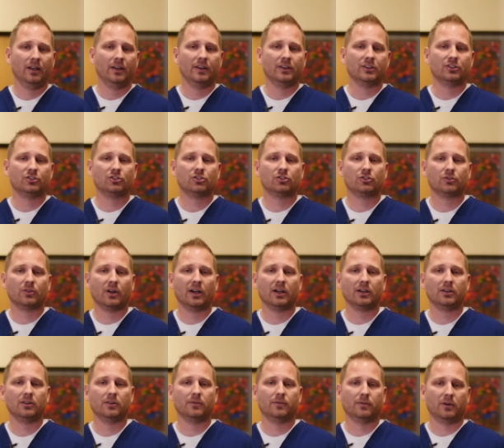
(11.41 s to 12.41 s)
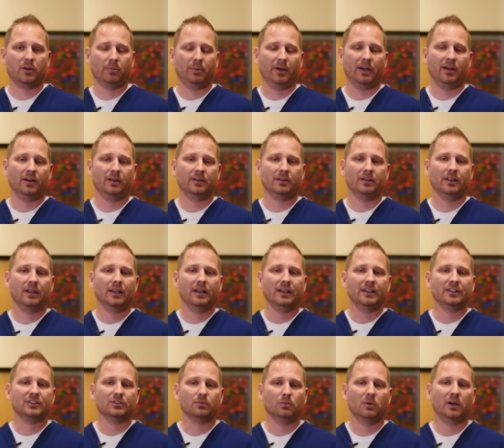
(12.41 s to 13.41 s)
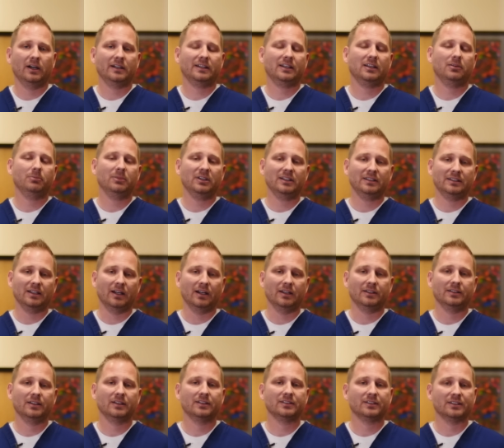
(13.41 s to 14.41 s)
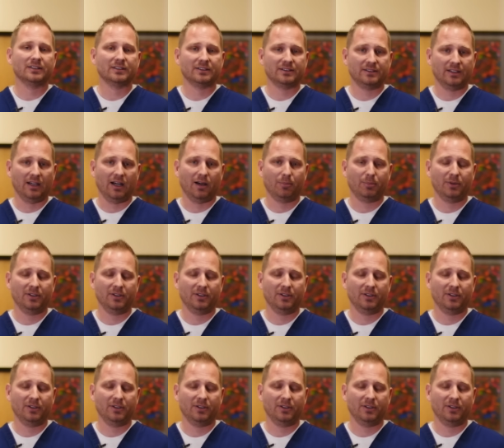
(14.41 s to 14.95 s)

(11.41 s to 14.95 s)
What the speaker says: The struggle for a parent is what can be done to stop